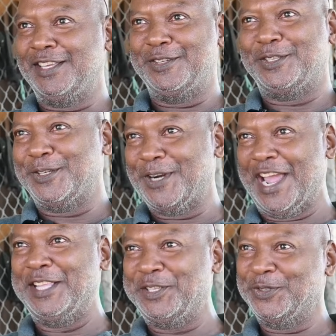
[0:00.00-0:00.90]
Used to
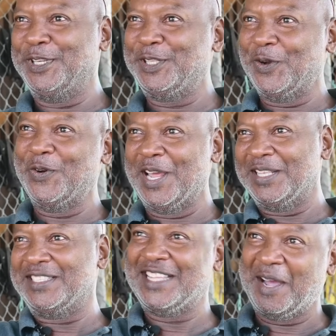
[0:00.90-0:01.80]
ride through the town
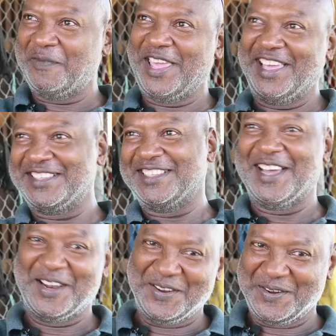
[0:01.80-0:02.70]
and stamp X
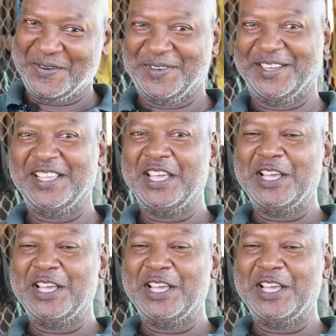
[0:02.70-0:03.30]
all over.